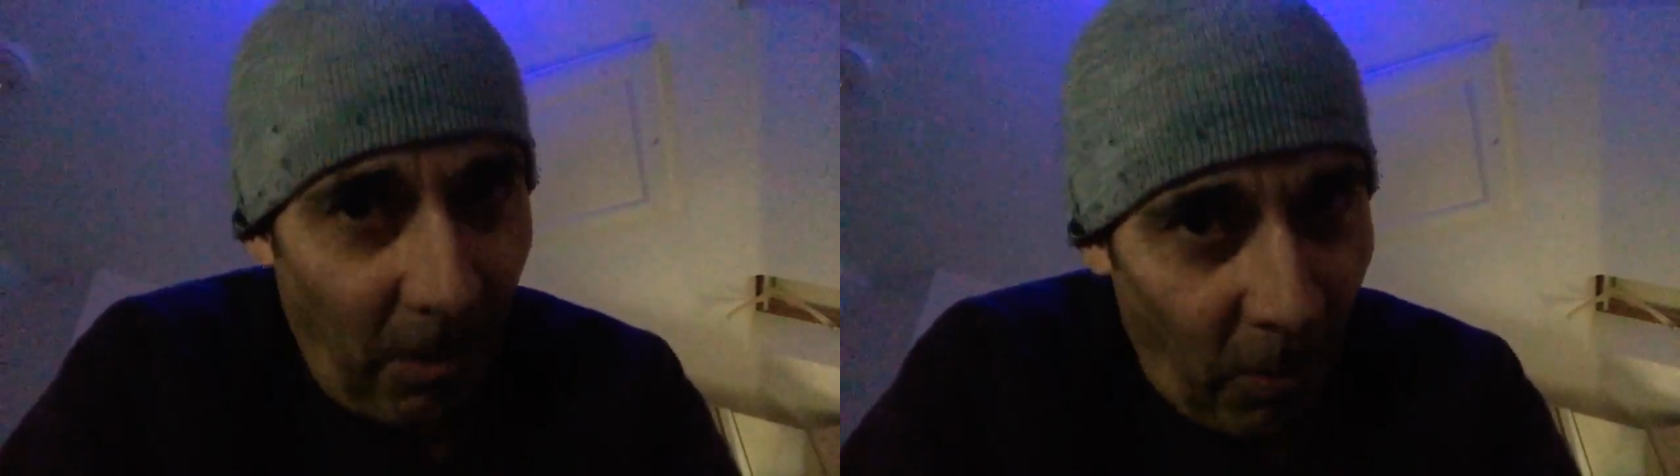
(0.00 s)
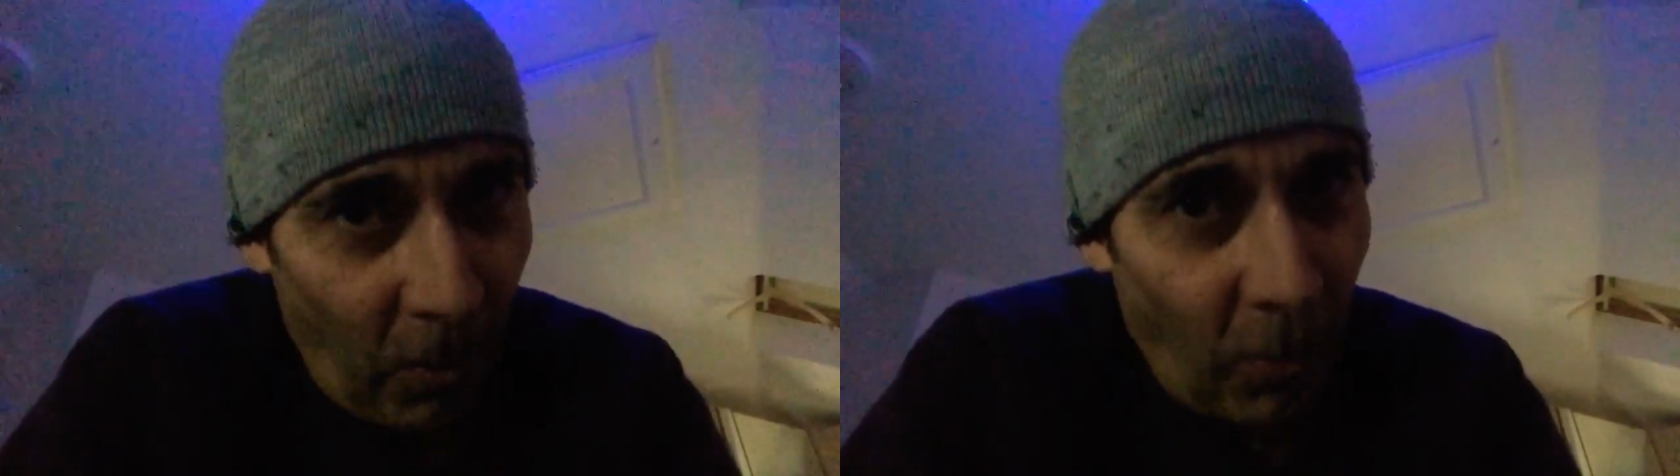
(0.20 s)

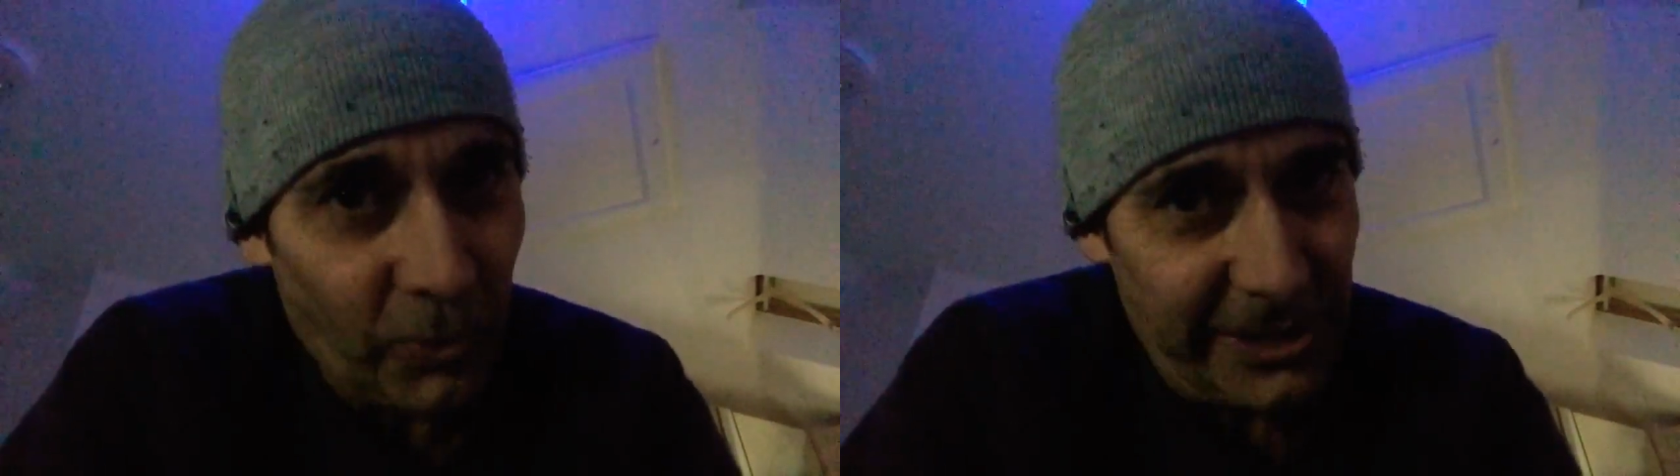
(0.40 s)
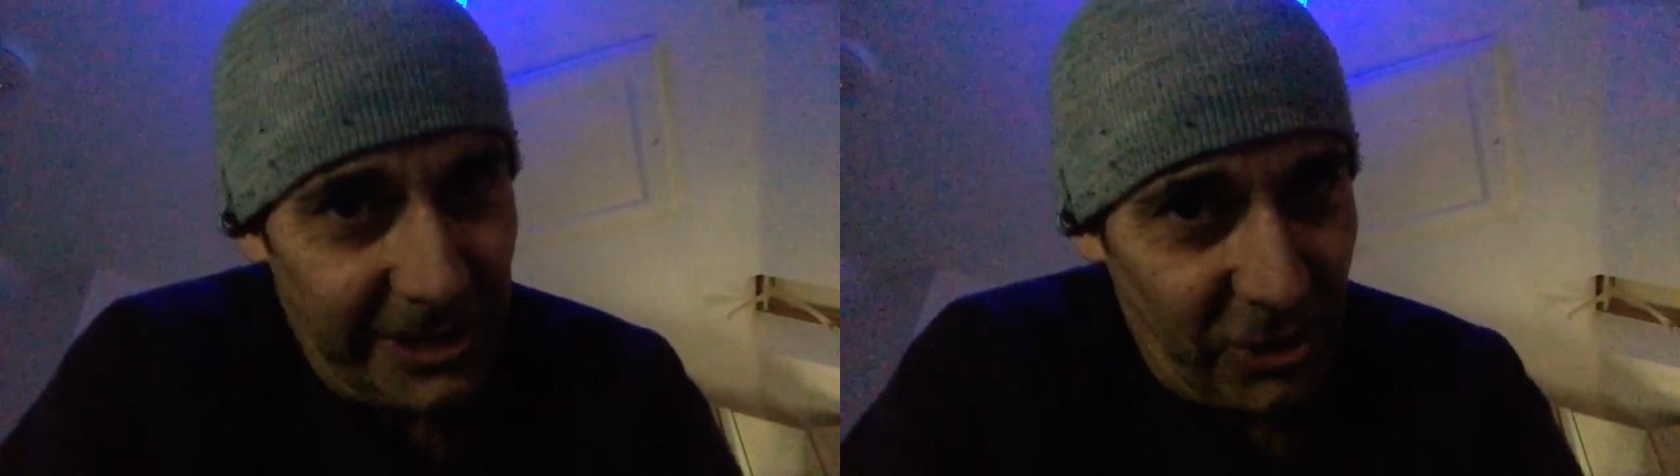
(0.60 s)
I'm
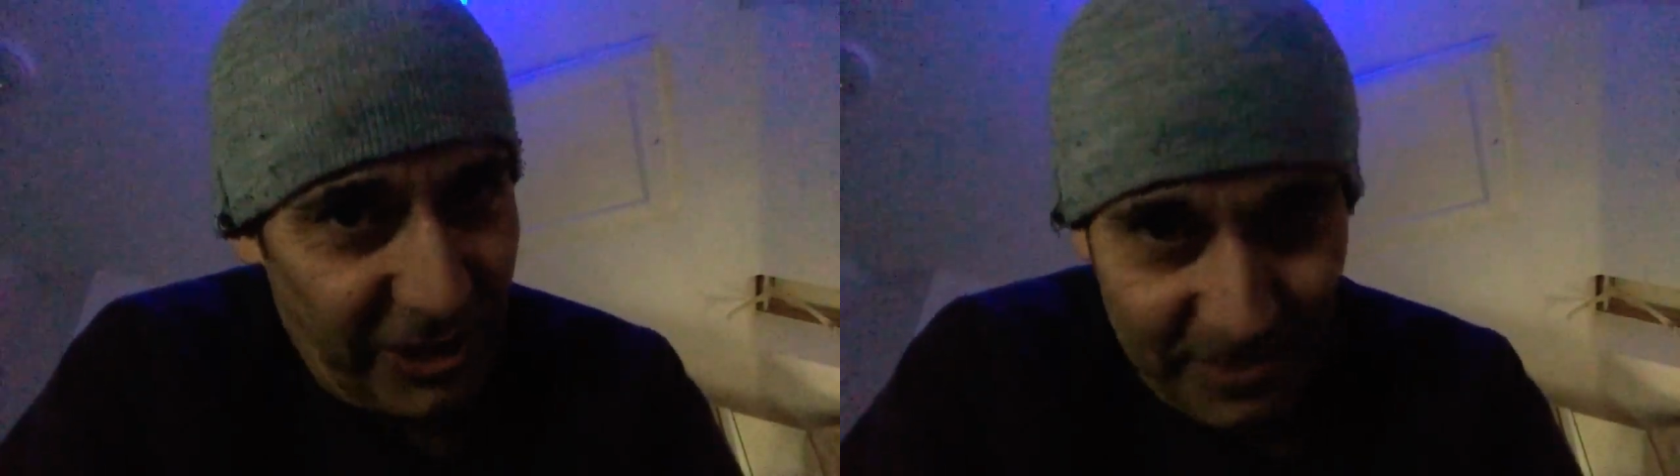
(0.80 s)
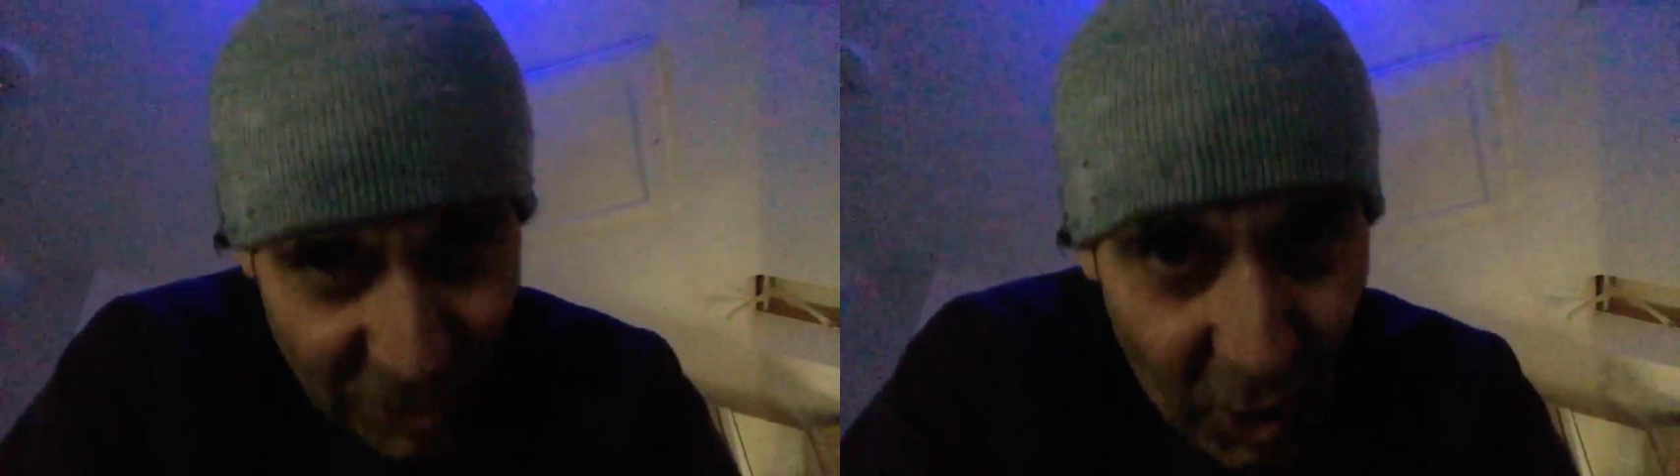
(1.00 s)
going to sing a
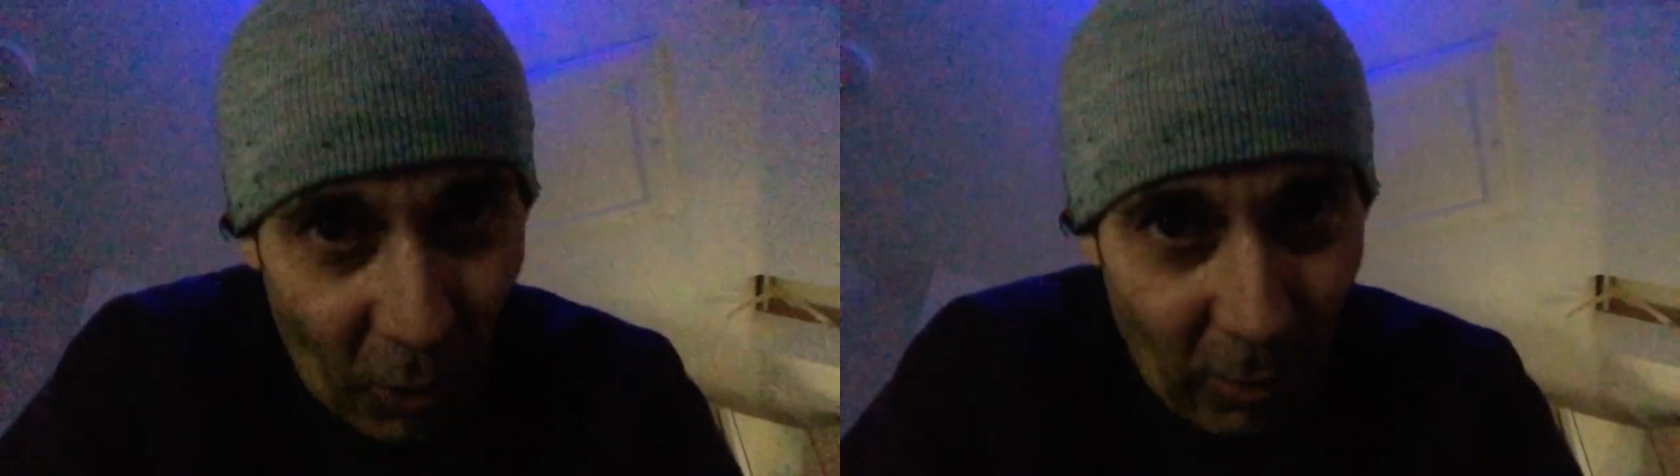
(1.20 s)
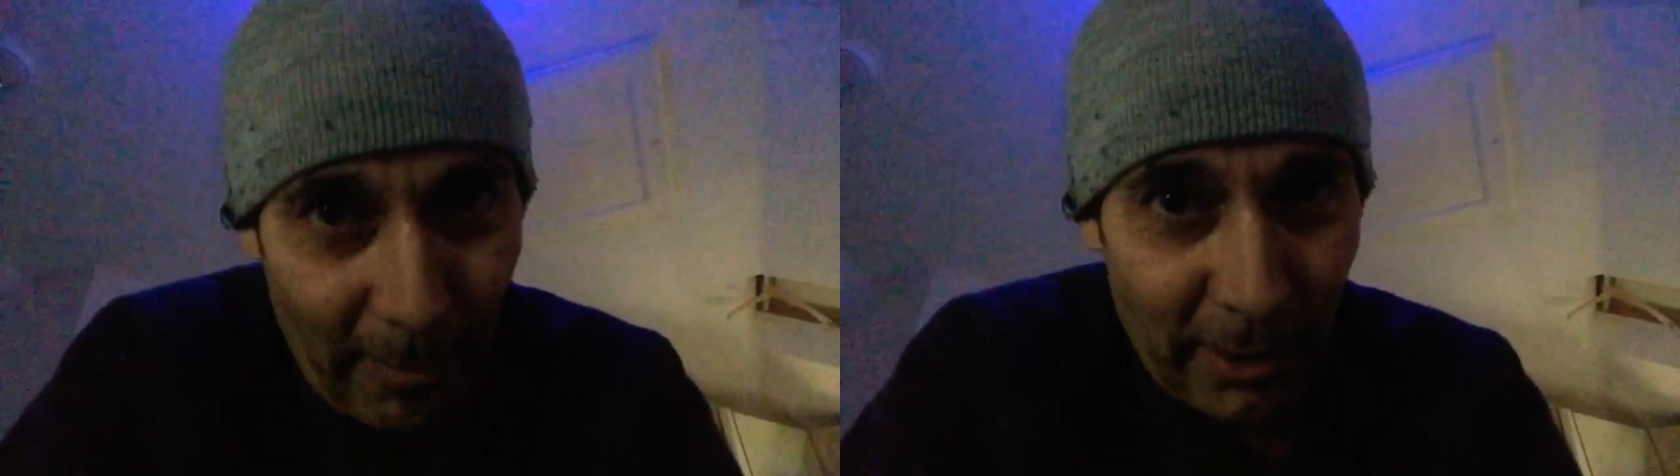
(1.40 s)
Christmas song.